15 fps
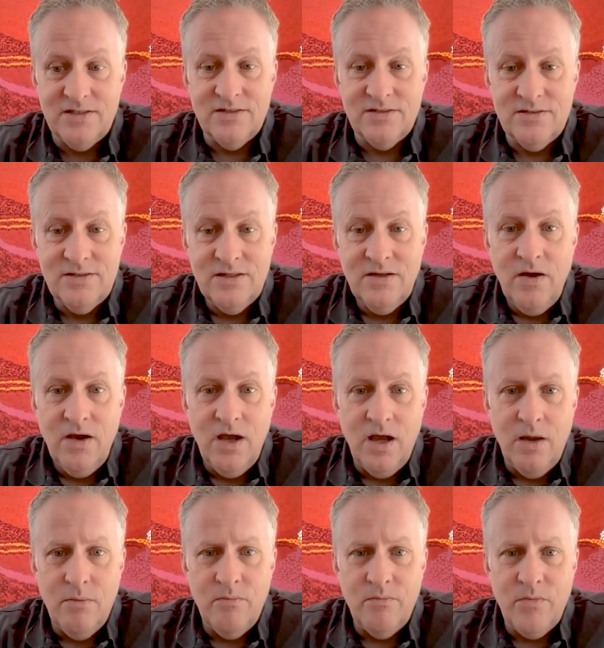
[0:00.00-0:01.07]
And
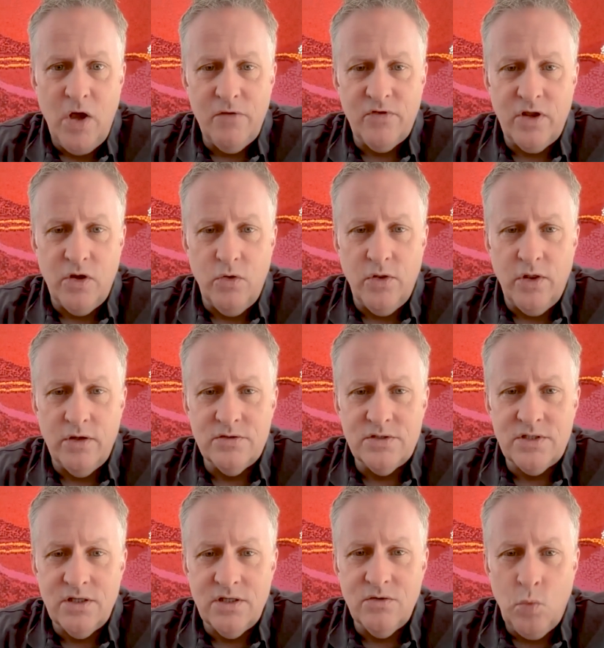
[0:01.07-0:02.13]
hopefully all those
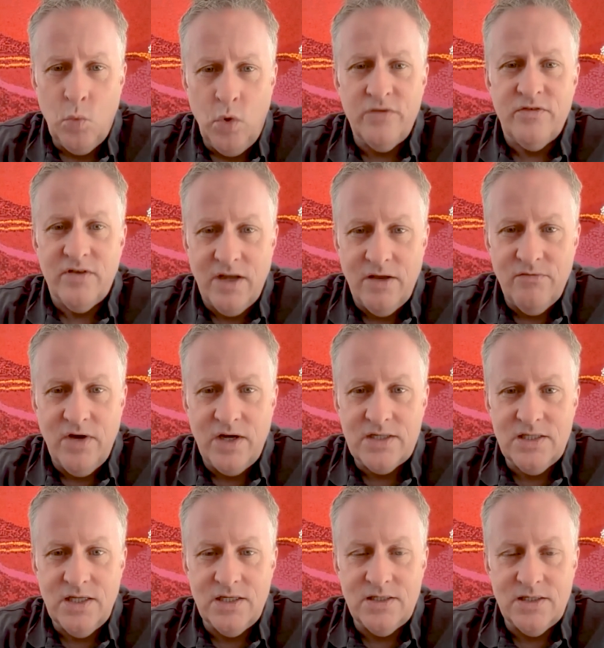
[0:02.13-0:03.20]
that want to get
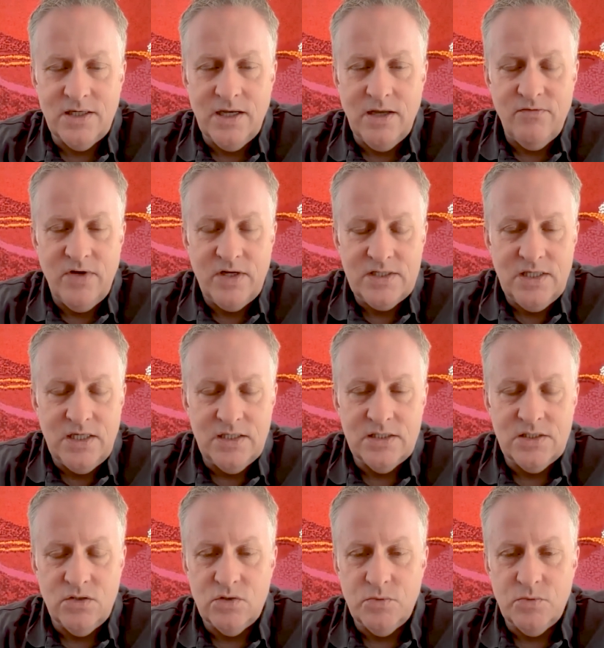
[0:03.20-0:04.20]
vaccinated can get vaccinated as soon as